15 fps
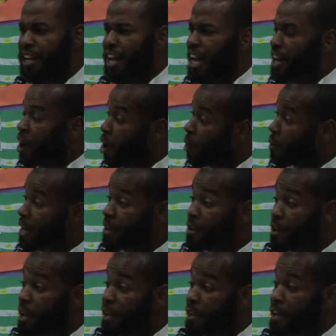And are we
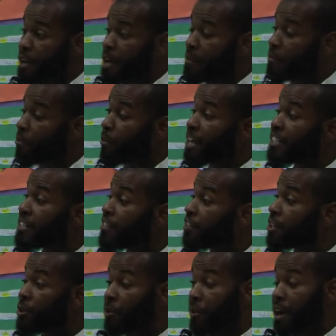embracing
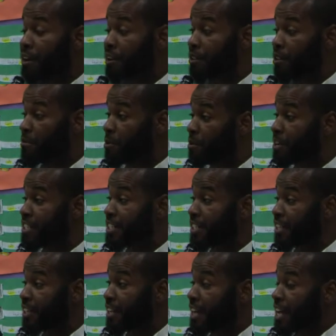the greater community?
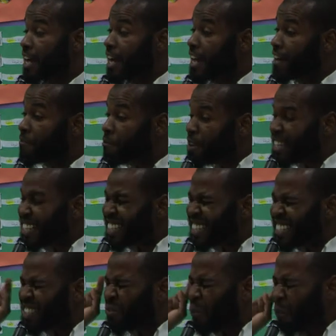And if we did
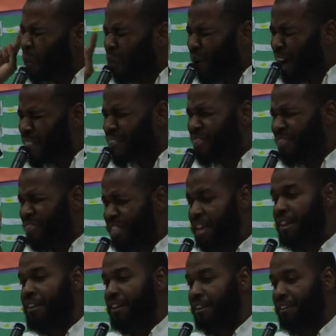this one
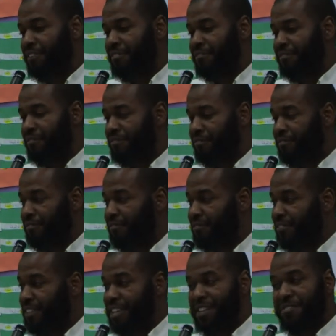thing,
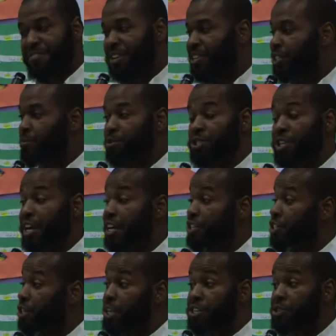things will
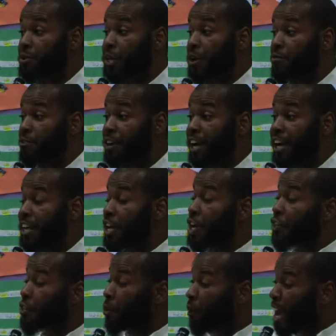change literally overnight.
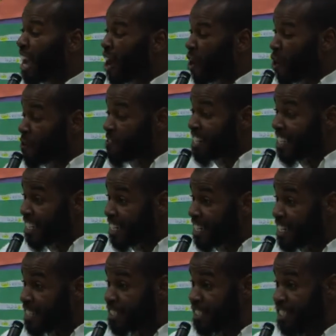The way urban
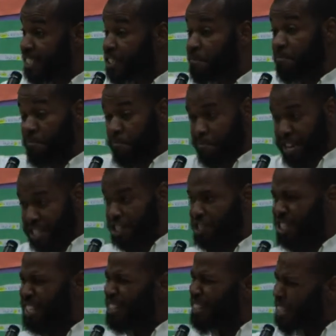sees this
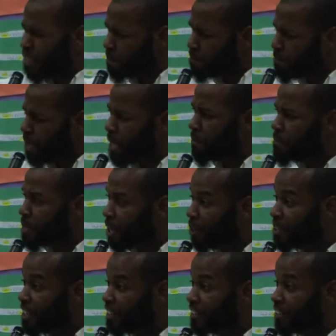masjid, this big
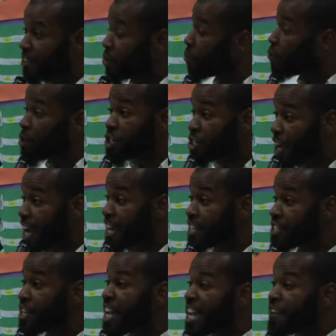building, will
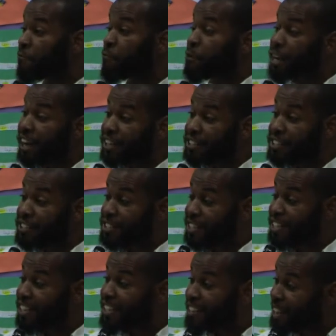change if we
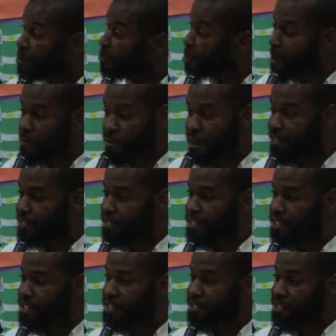understood that we are brothers and
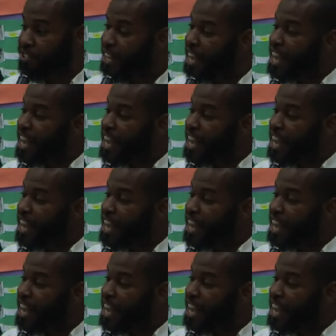sisters,